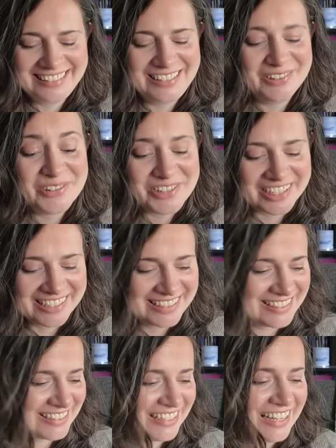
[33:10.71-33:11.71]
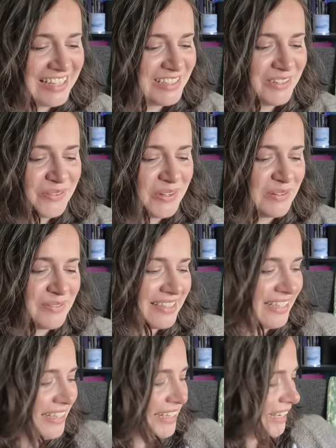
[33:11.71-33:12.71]
August. I don't know what I was
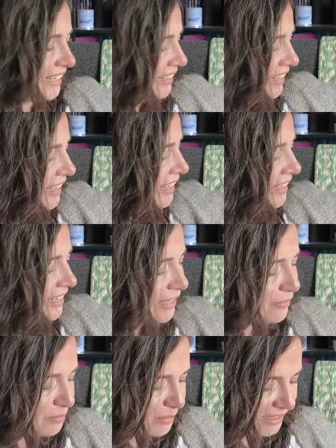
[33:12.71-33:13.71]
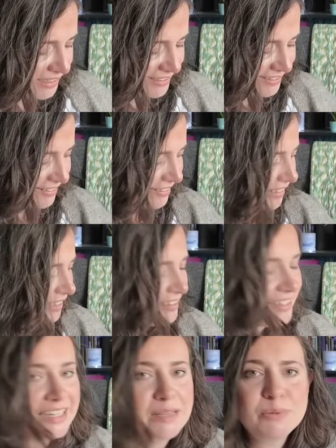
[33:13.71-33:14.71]
thinking. Never mind.
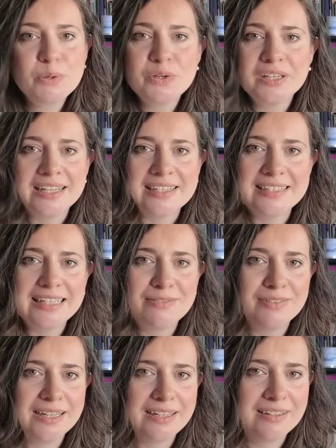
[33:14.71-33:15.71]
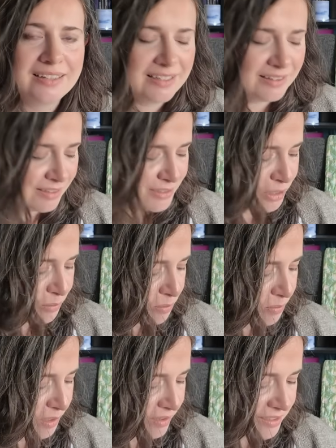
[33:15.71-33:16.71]
The Lebkuchen isn't even in the
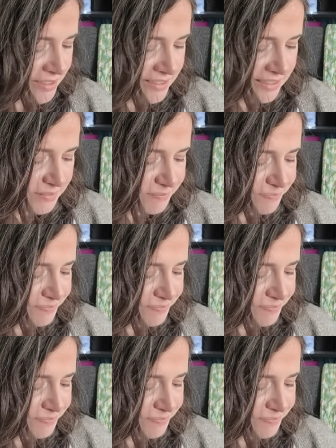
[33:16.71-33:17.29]
supermarkets yet.